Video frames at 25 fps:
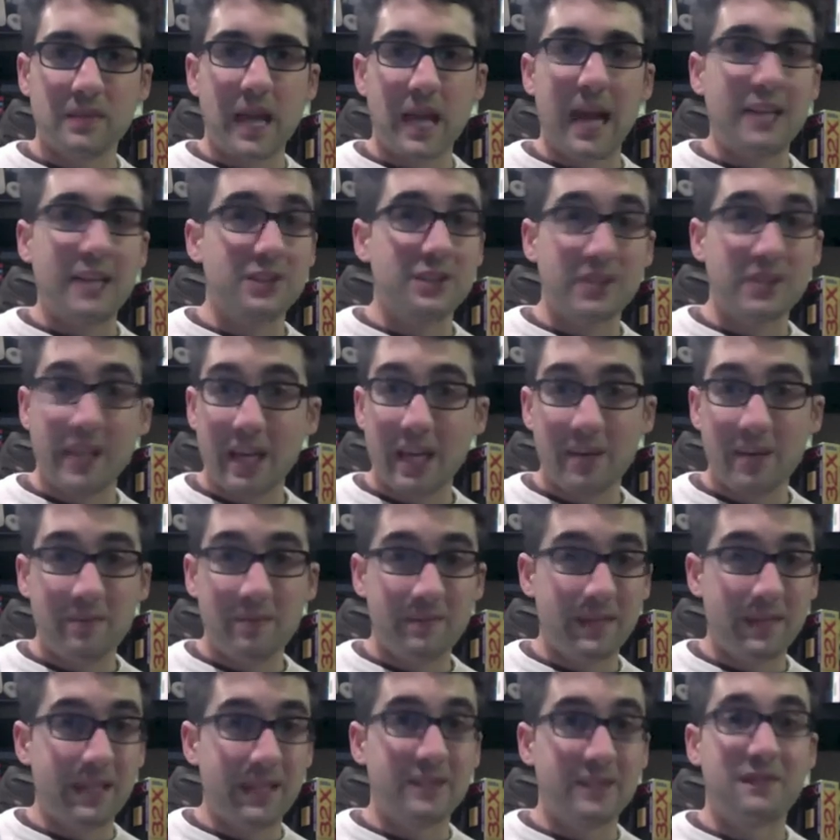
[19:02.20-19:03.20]
action
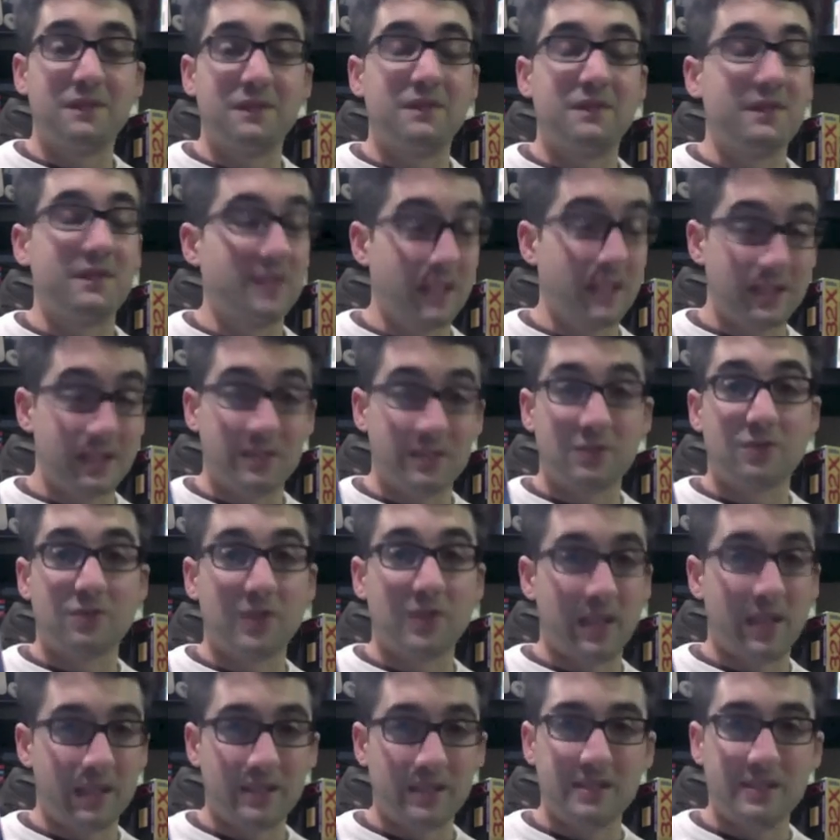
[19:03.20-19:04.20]
game. It's
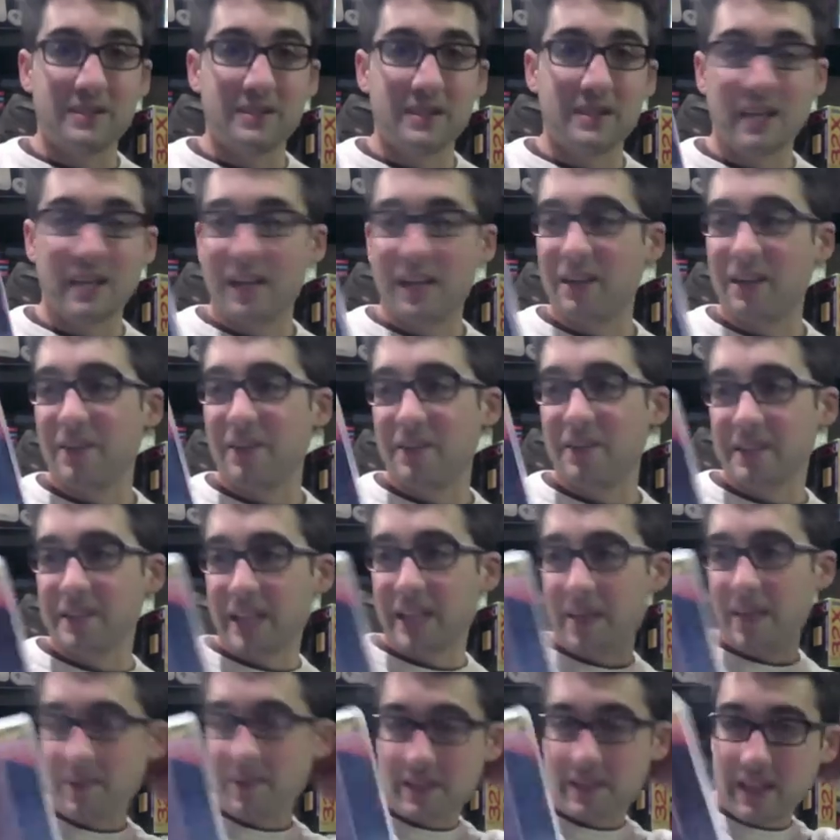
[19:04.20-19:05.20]
great. I love this
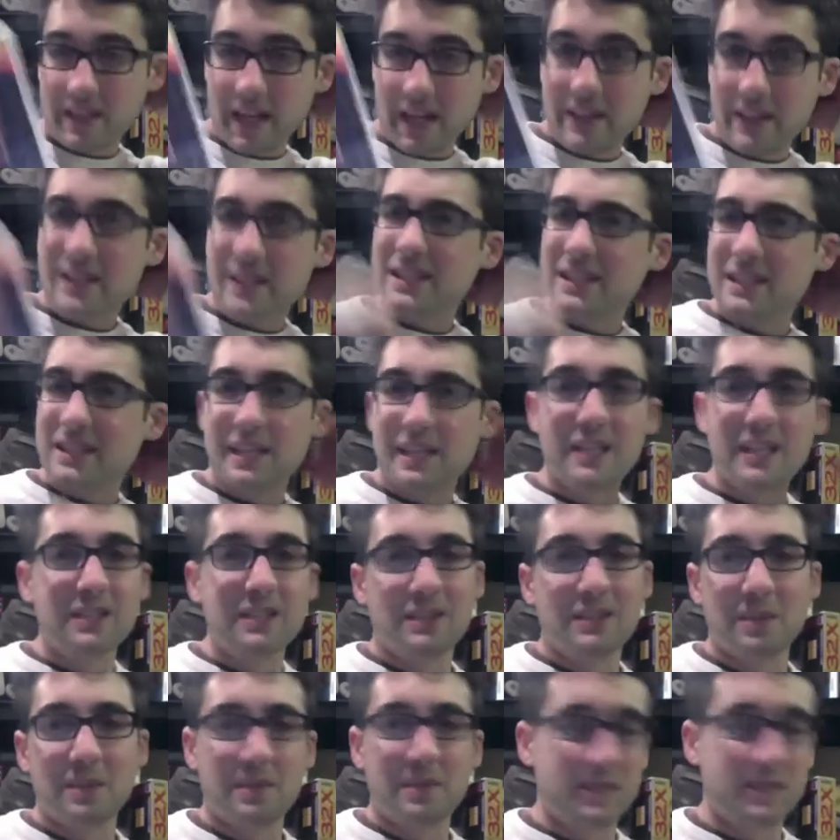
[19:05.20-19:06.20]
game. I think it's a
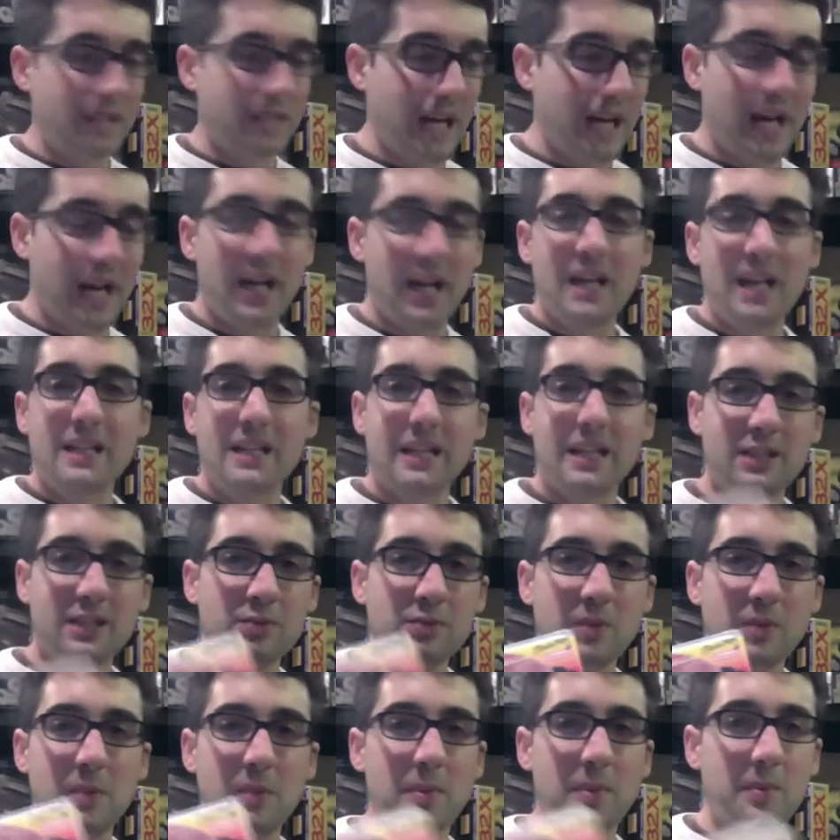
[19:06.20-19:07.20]
hidden gem because not
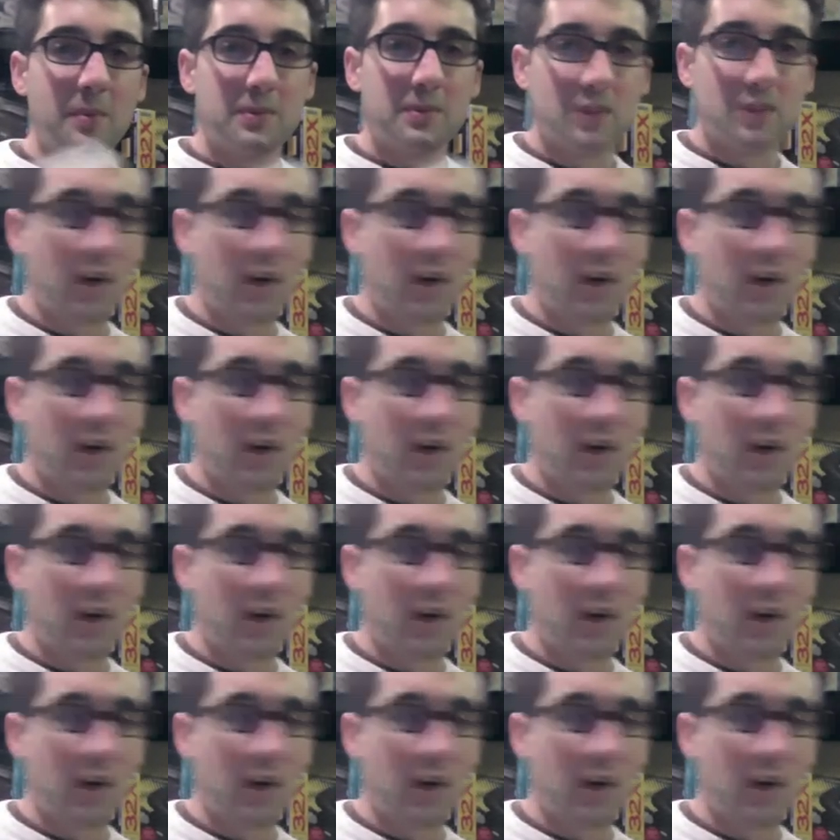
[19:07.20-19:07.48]
too many people